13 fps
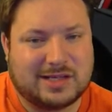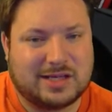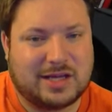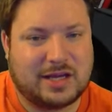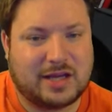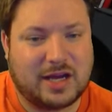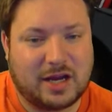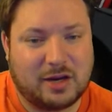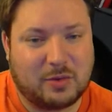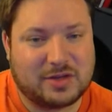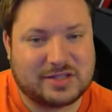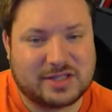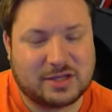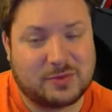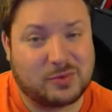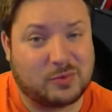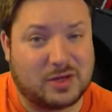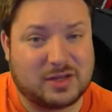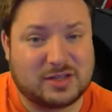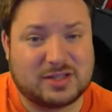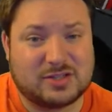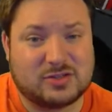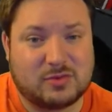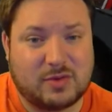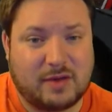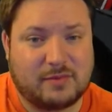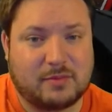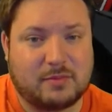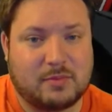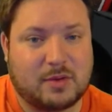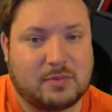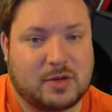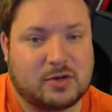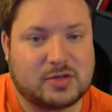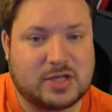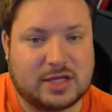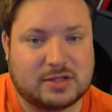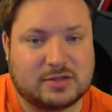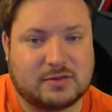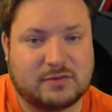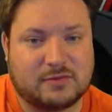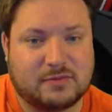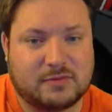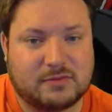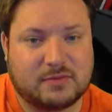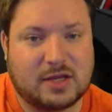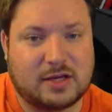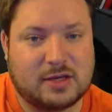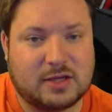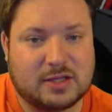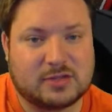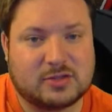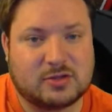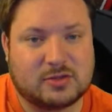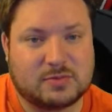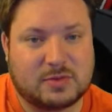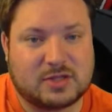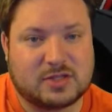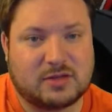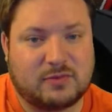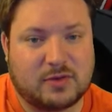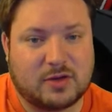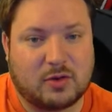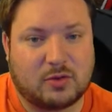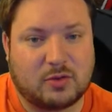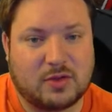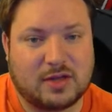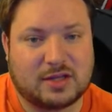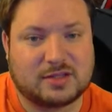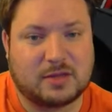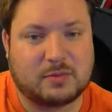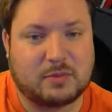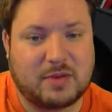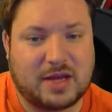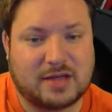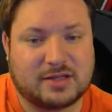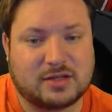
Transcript: I kind of want to stick with one because you have a, a better chance of getting an insert, especially if we go through the next couple packs.